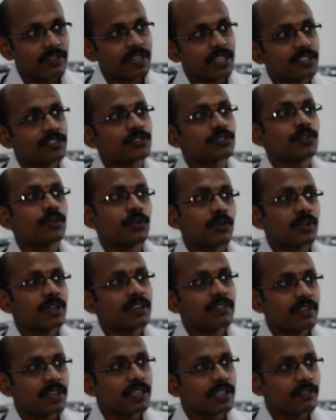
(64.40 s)
it is so,
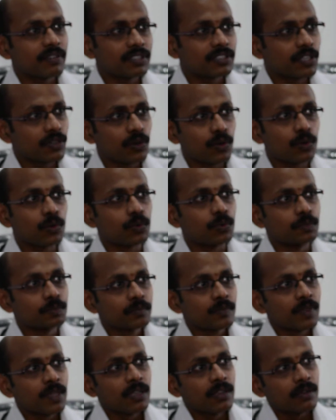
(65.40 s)
it will give us a clue.
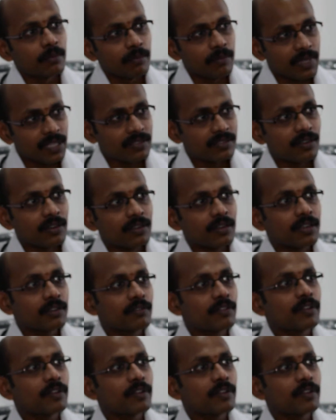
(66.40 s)
Based on that,